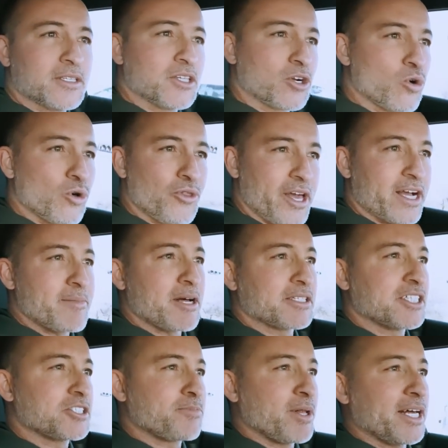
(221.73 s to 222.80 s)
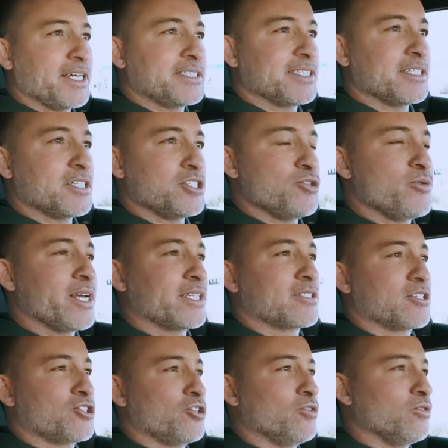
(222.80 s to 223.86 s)
The cool thing about this place is you get
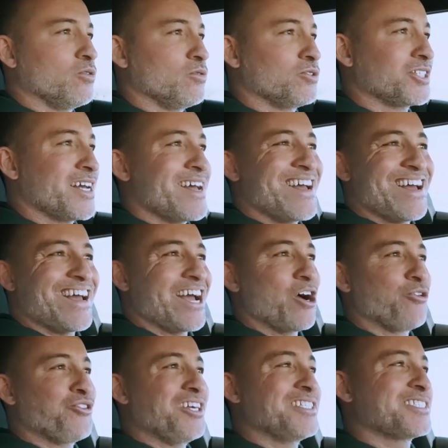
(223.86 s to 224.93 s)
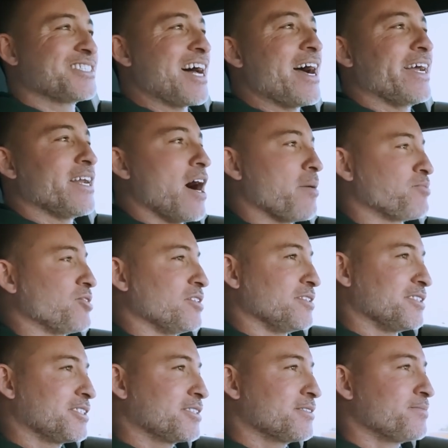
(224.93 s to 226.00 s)
to choose healthy side
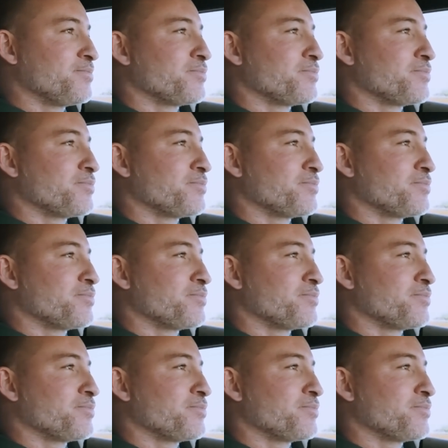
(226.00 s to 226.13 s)
options.